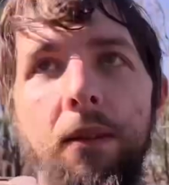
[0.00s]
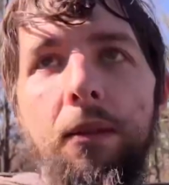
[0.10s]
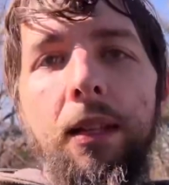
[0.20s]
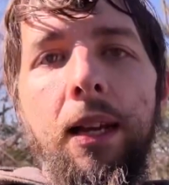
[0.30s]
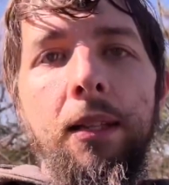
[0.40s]

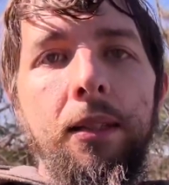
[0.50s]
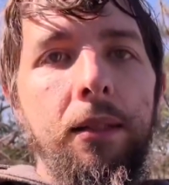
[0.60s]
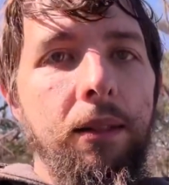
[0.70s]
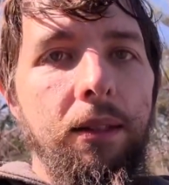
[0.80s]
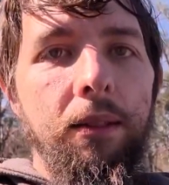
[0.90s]
last
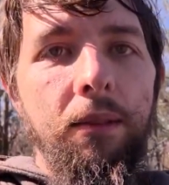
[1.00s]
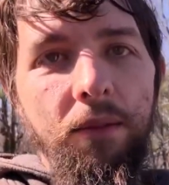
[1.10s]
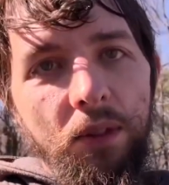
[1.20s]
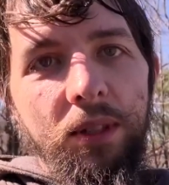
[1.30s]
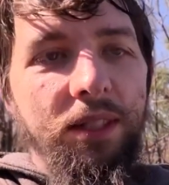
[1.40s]
and
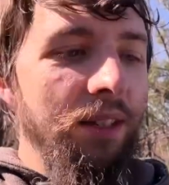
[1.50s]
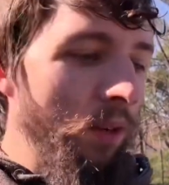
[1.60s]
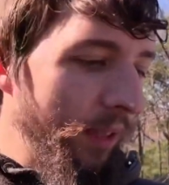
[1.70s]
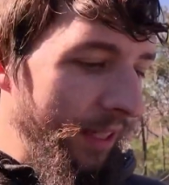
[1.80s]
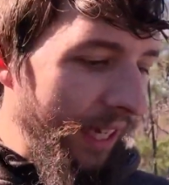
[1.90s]
first and
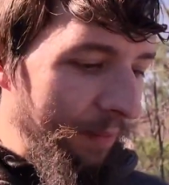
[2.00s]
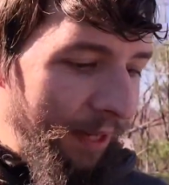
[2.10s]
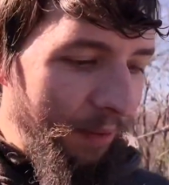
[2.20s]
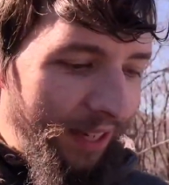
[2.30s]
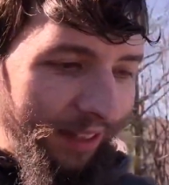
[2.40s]
only time
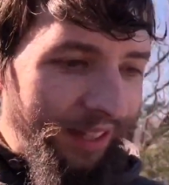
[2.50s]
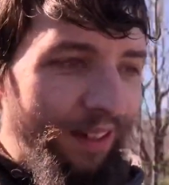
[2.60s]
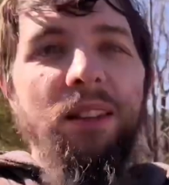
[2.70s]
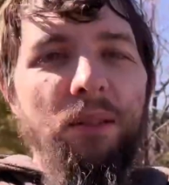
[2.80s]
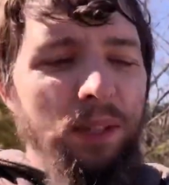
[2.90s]
I went
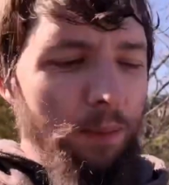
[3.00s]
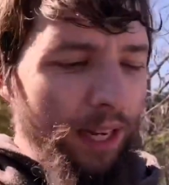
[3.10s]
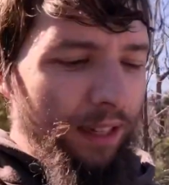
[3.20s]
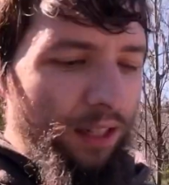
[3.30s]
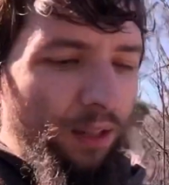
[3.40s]
there, I think it was
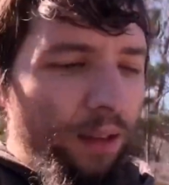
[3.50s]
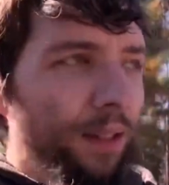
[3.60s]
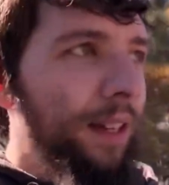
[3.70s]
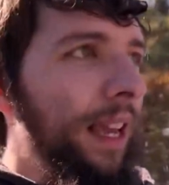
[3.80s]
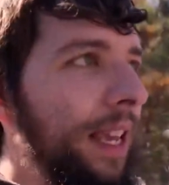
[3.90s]
back in
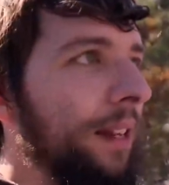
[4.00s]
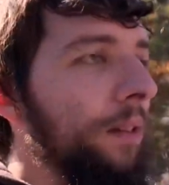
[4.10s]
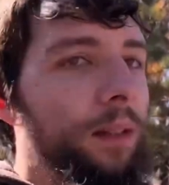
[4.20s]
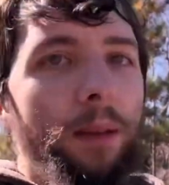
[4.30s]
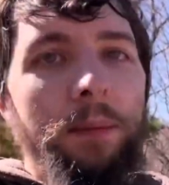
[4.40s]
2008
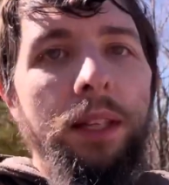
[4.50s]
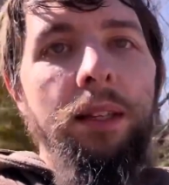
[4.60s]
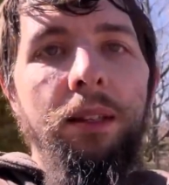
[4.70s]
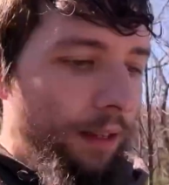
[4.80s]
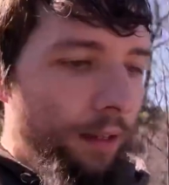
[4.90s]
or
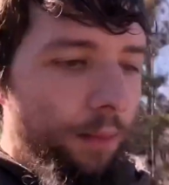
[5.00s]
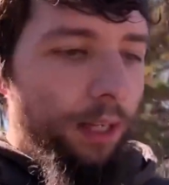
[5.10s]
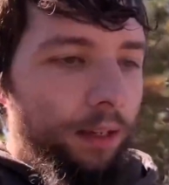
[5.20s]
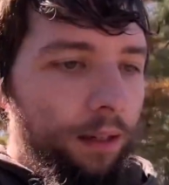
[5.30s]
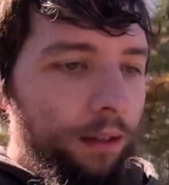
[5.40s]
something, in
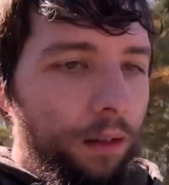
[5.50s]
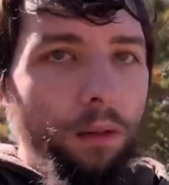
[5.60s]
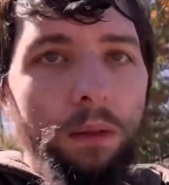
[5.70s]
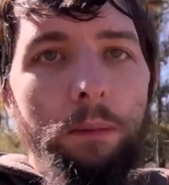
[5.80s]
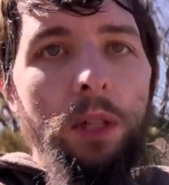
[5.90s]
my
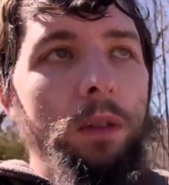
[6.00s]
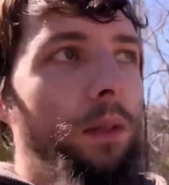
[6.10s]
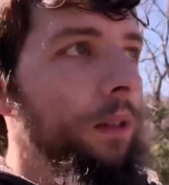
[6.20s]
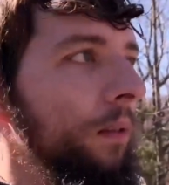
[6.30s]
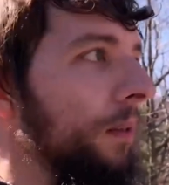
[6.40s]
old middle
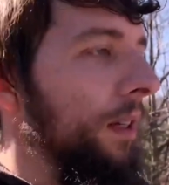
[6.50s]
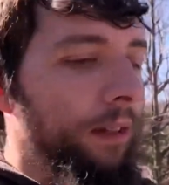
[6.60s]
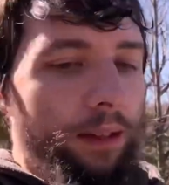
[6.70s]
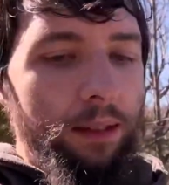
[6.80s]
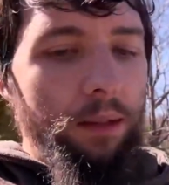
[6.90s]
school
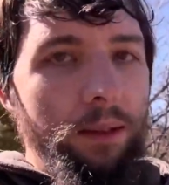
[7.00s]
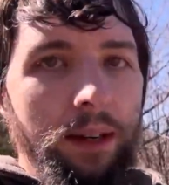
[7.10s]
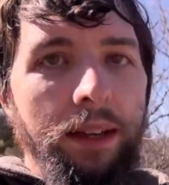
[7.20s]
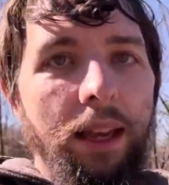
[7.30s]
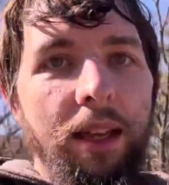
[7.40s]
called Snowden
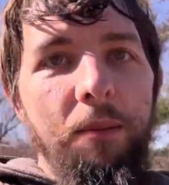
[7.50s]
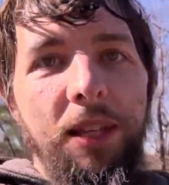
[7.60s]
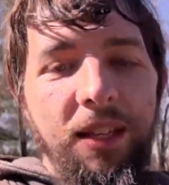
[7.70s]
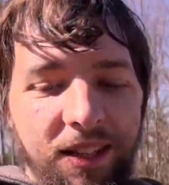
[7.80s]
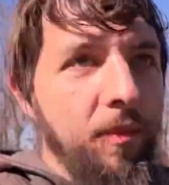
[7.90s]

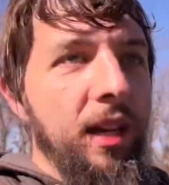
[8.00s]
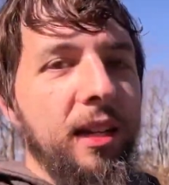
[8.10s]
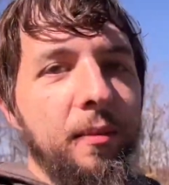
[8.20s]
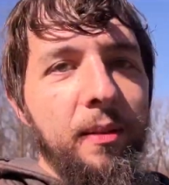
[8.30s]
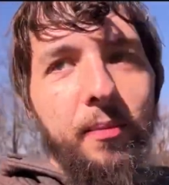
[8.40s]
Academy, back
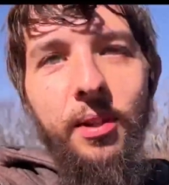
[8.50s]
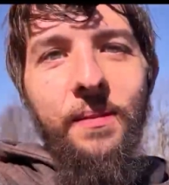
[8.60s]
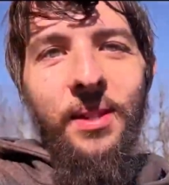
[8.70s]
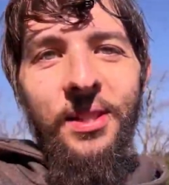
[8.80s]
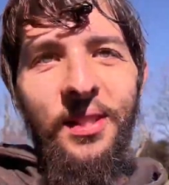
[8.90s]
in my
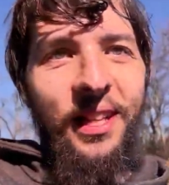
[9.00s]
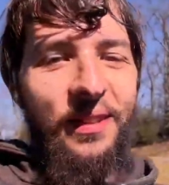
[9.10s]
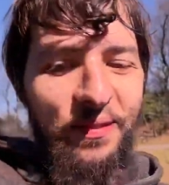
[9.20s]
previous life,